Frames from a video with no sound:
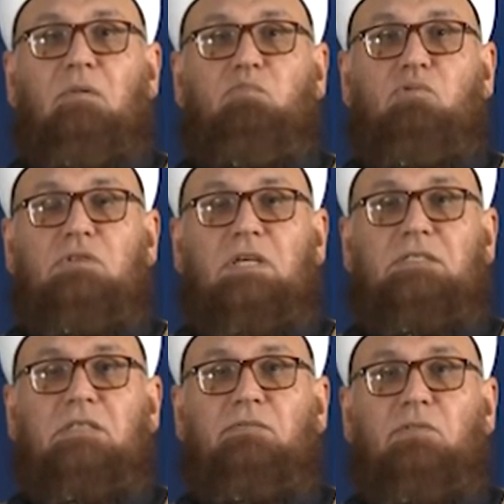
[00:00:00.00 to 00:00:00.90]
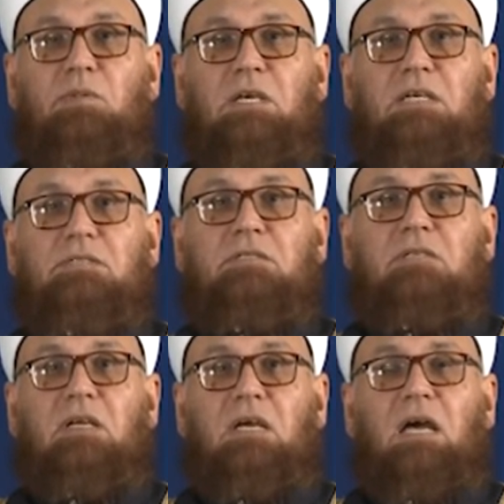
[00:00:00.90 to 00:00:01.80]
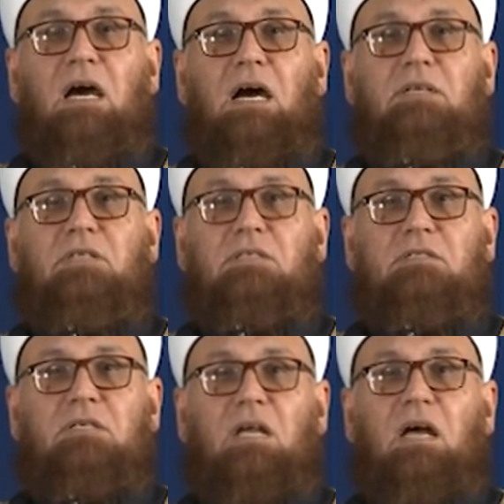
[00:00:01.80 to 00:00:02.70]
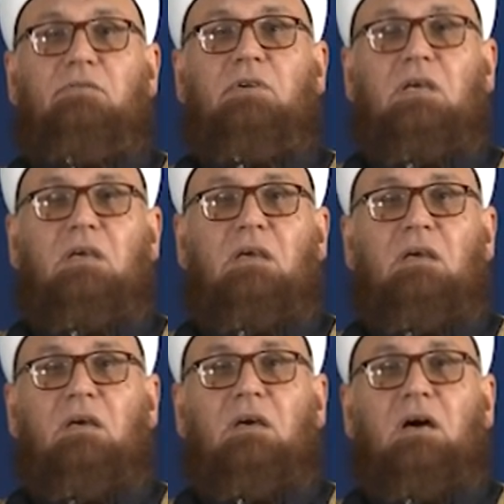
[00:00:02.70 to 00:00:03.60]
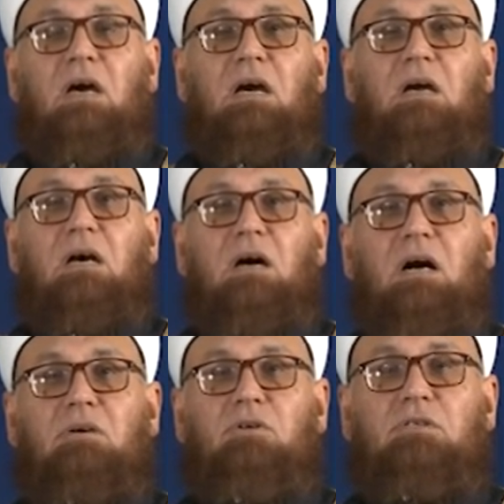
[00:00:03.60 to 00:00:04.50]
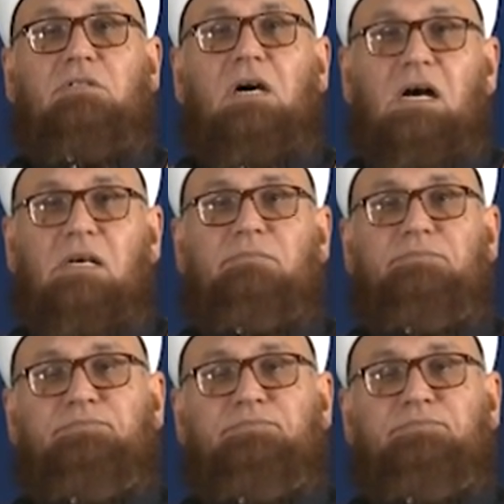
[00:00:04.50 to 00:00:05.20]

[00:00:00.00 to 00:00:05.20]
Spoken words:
protecting from heats and just having a good time.